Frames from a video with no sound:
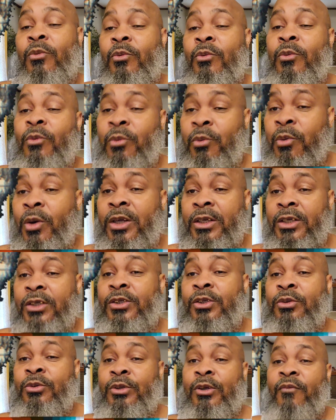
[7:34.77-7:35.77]
what to
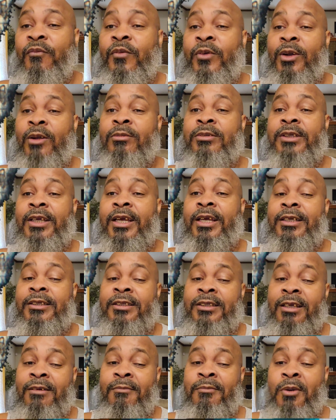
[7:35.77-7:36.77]
do. You feel what I'm saying?
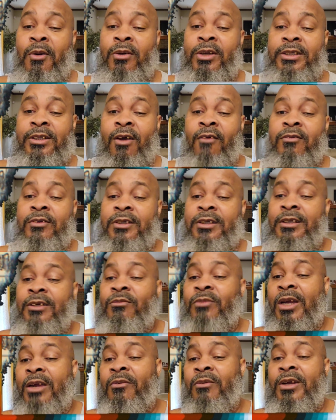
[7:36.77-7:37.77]
Some police officers get
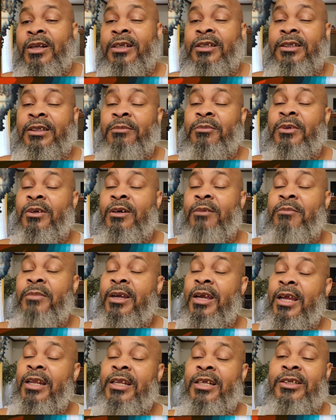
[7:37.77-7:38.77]
away with it. Some more
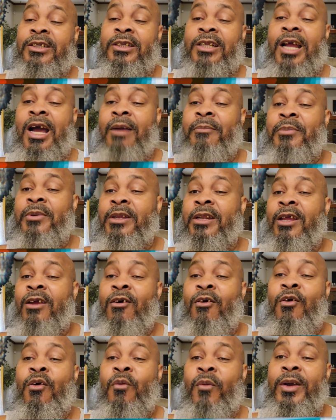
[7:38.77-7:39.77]
man, they sloppy in their
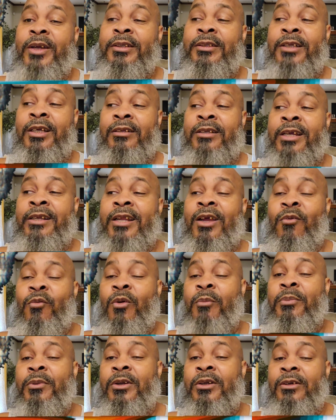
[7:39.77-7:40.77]
own ways and they think they
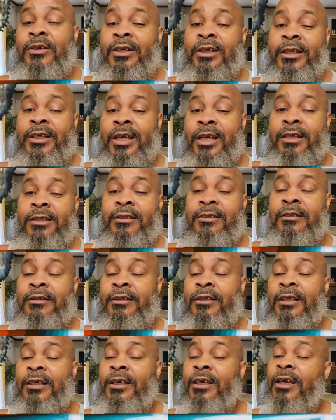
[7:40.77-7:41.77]
whooping a, a case
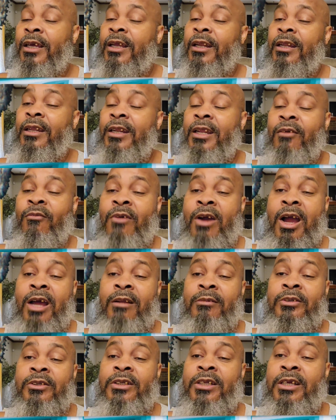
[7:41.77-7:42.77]
and then they
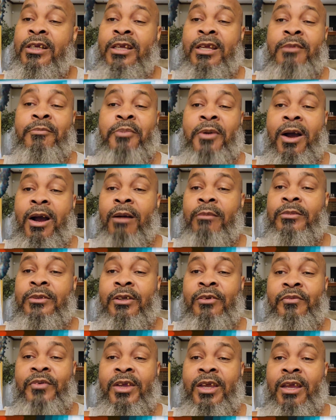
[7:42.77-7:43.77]
wind up still getting popped.
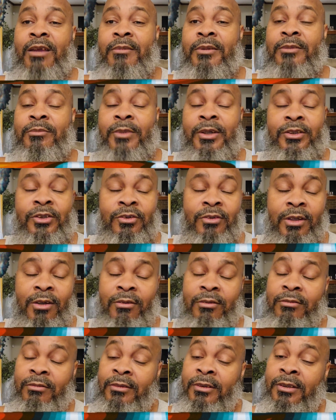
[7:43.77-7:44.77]
You feel me? But you
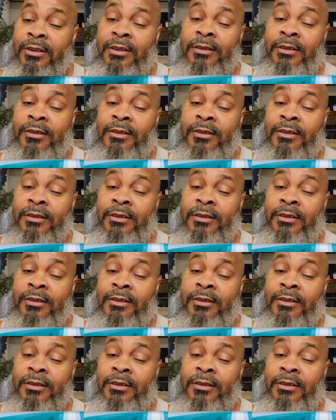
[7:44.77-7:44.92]
know,